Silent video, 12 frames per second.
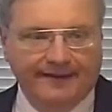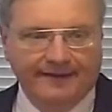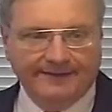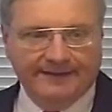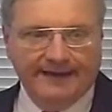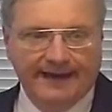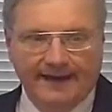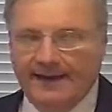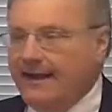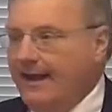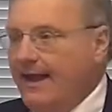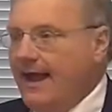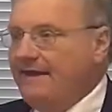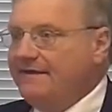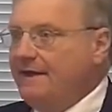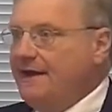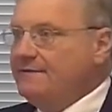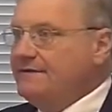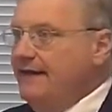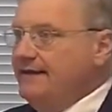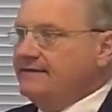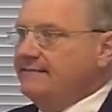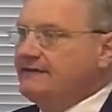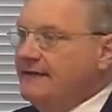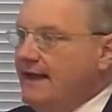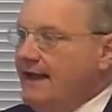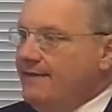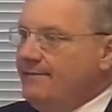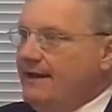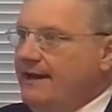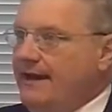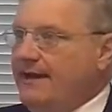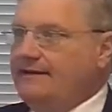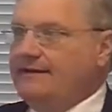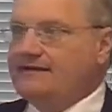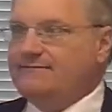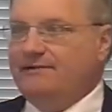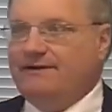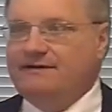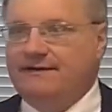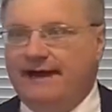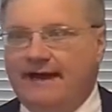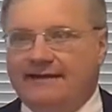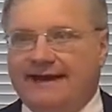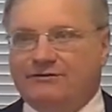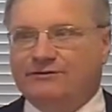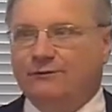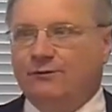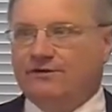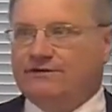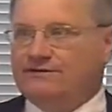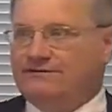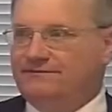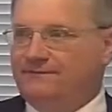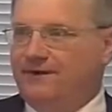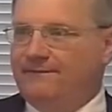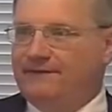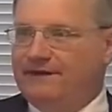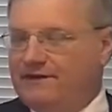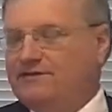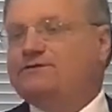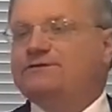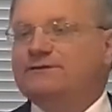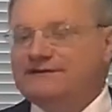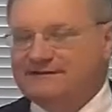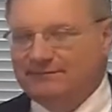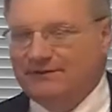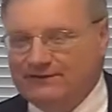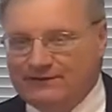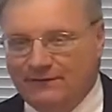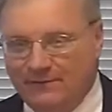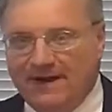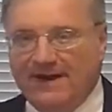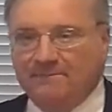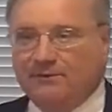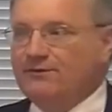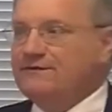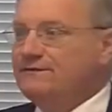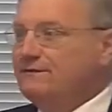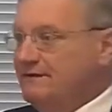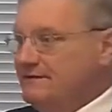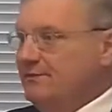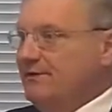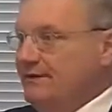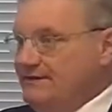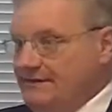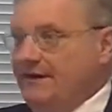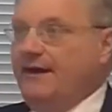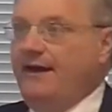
And today I thought I'd take some time and explain to you how it actually works from the user experience or from my personal experience